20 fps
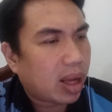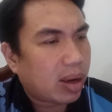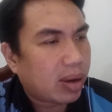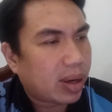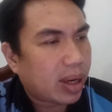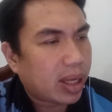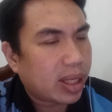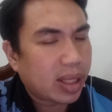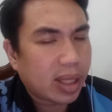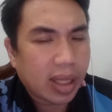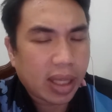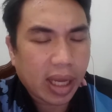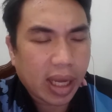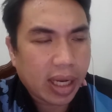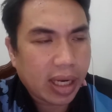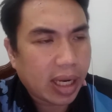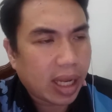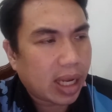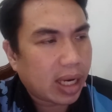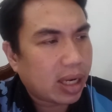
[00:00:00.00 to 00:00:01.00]
all right,
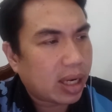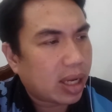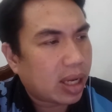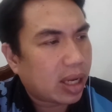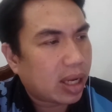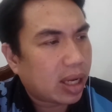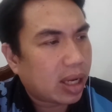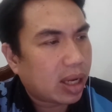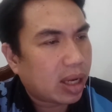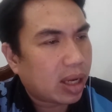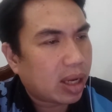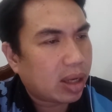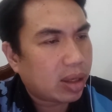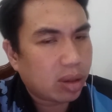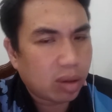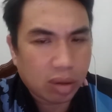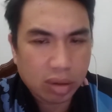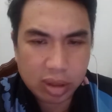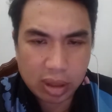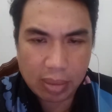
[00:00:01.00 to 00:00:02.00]
and then
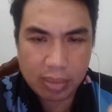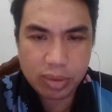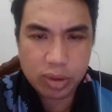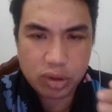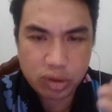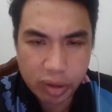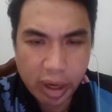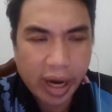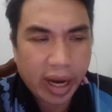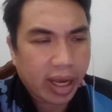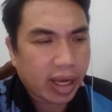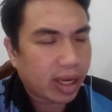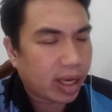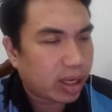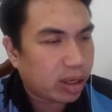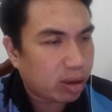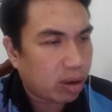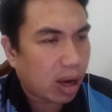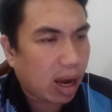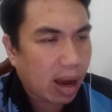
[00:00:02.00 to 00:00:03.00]
you got some strength
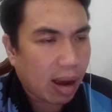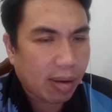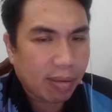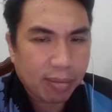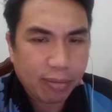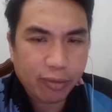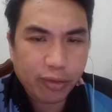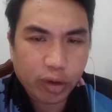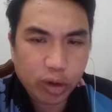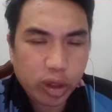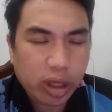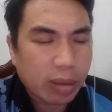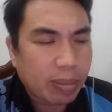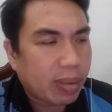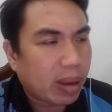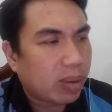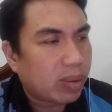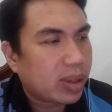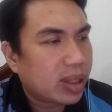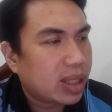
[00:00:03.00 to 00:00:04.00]
in your voting
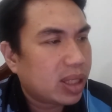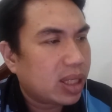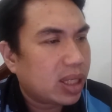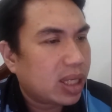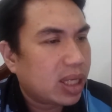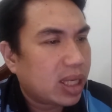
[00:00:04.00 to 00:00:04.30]
power,